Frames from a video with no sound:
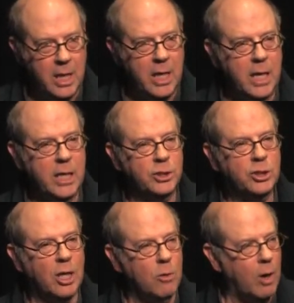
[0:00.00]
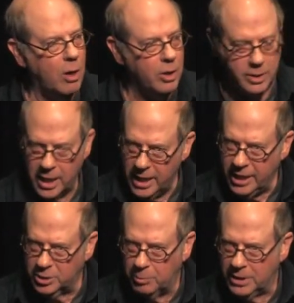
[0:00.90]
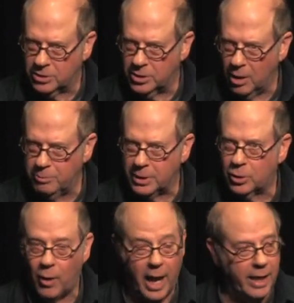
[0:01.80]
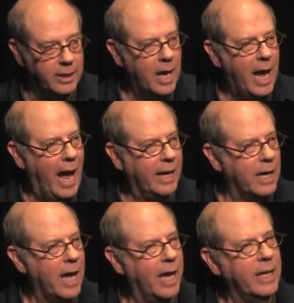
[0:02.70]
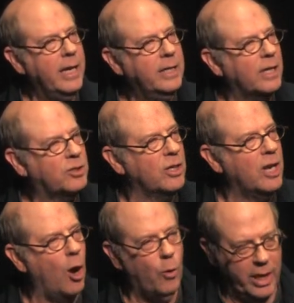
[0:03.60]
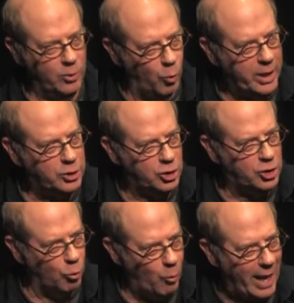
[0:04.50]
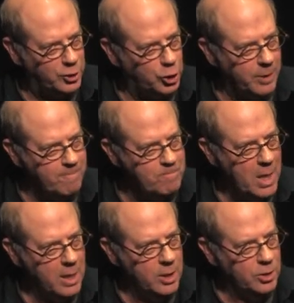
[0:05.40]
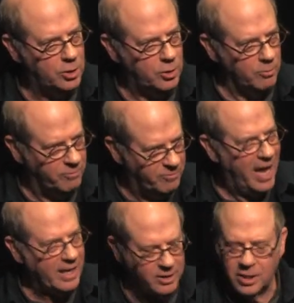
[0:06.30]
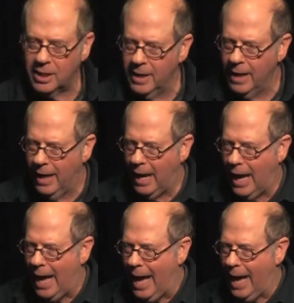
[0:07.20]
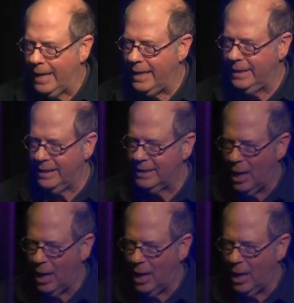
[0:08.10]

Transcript: He is so hurt. He's been so betrayed. And, and he doesn't know in which direction to vent. Uh, he didn't